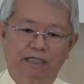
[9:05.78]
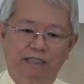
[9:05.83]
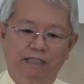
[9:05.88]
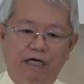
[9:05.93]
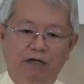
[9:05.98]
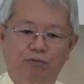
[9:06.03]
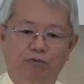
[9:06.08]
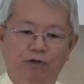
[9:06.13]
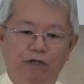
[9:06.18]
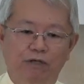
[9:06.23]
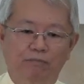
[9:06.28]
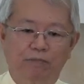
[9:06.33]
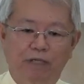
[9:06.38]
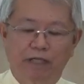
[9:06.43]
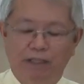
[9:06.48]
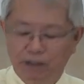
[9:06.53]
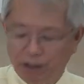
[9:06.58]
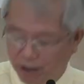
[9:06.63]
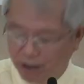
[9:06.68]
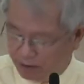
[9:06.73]
that we
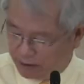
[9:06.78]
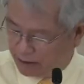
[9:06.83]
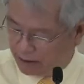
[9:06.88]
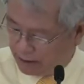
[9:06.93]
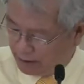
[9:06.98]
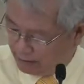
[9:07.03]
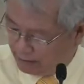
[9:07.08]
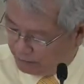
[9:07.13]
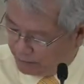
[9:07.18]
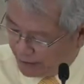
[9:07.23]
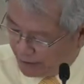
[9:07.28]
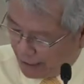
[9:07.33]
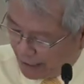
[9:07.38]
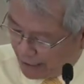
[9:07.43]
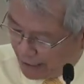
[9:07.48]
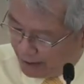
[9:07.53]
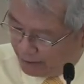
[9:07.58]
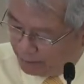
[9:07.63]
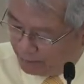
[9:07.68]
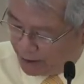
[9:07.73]
may not be
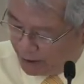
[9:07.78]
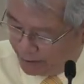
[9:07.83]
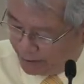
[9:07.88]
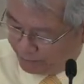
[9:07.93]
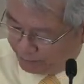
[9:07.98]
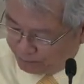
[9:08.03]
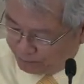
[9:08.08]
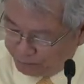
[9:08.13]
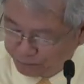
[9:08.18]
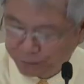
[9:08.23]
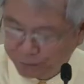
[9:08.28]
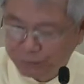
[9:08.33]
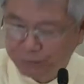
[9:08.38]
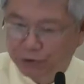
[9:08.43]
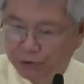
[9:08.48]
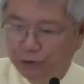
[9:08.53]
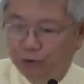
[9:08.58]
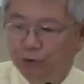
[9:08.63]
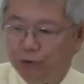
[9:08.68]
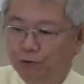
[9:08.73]
able
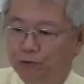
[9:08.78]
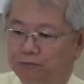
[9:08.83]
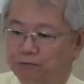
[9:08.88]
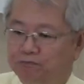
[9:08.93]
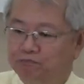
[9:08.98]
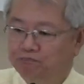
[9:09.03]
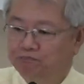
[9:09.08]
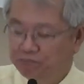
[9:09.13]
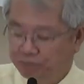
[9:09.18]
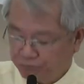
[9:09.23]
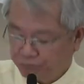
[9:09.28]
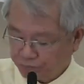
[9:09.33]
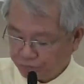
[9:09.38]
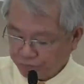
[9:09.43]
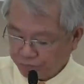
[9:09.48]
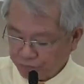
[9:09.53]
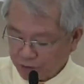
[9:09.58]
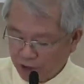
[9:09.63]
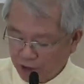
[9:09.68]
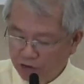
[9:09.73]
to
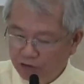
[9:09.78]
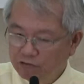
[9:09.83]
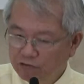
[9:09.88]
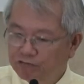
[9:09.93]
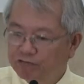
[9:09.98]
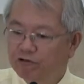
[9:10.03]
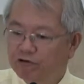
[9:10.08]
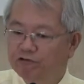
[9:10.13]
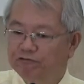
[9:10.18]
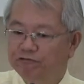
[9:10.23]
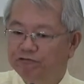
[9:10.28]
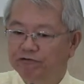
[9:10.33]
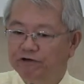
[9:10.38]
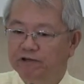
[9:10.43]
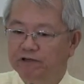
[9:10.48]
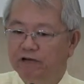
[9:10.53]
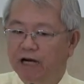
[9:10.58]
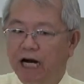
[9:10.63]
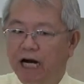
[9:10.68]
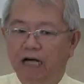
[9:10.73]

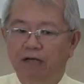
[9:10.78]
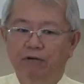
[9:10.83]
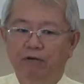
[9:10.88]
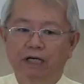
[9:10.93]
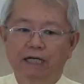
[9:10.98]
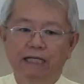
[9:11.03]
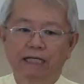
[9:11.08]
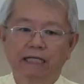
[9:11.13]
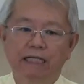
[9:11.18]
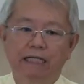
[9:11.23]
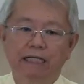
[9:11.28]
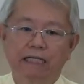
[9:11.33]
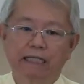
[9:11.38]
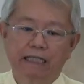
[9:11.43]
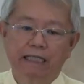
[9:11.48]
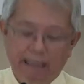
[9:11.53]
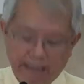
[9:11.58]
fulfill our